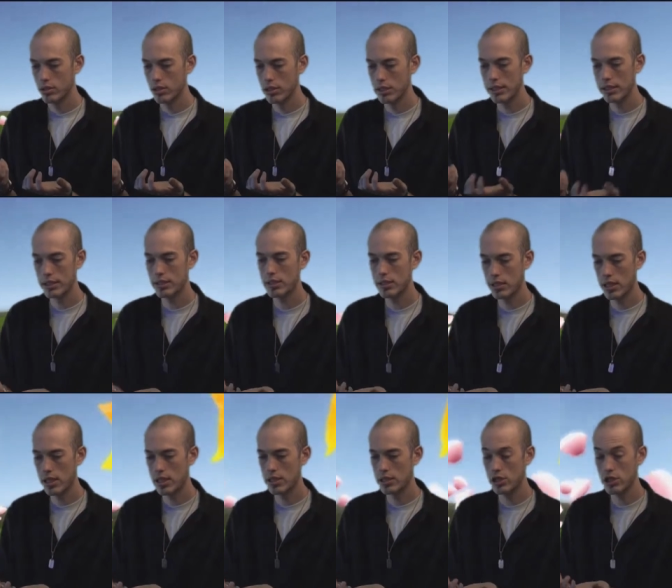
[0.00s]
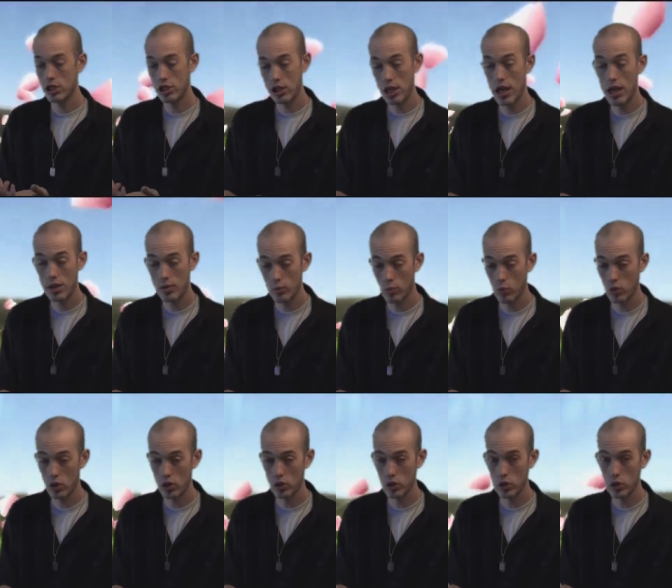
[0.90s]
"Shay,
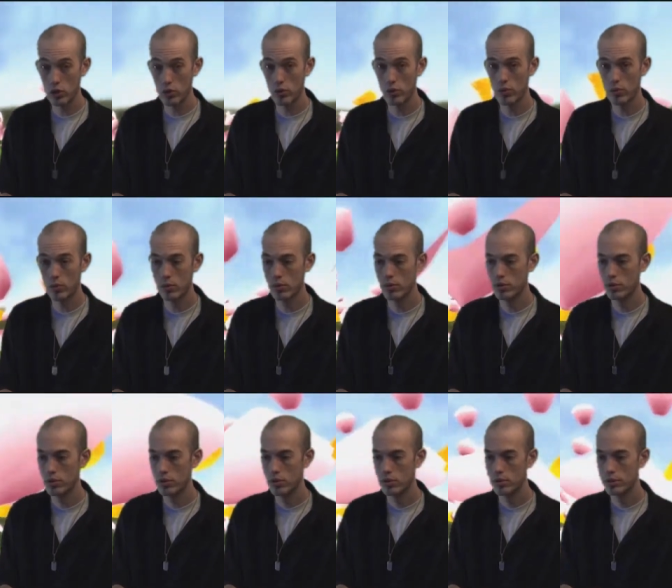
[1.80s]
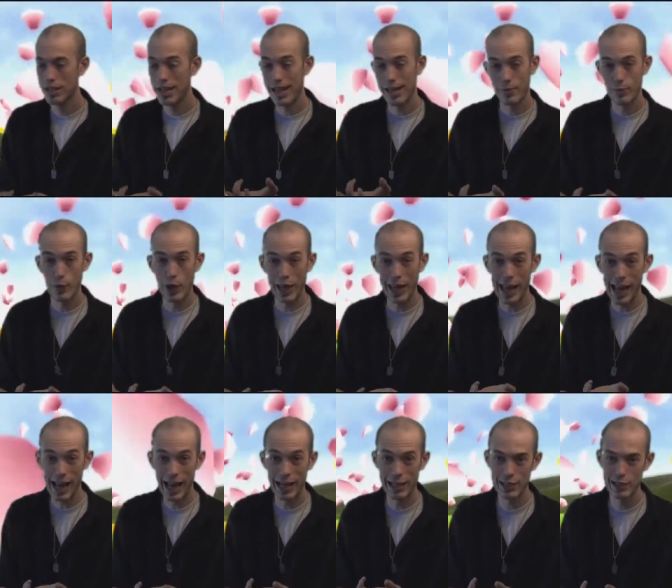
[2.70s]
will you take my
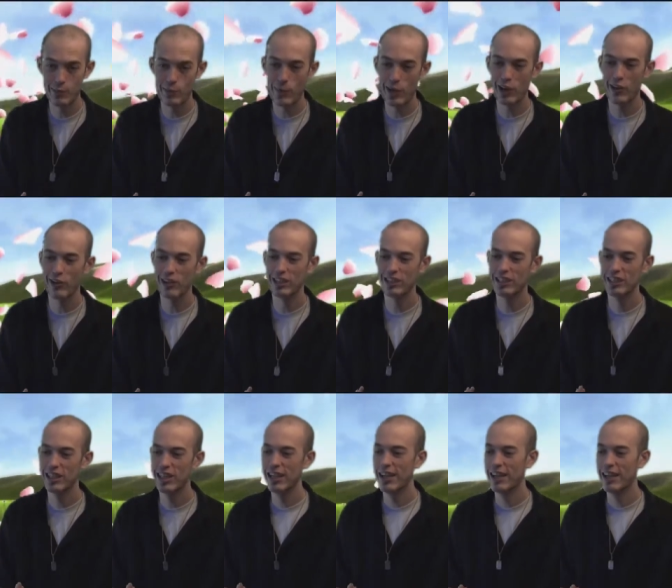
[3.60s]
hand in marriage?"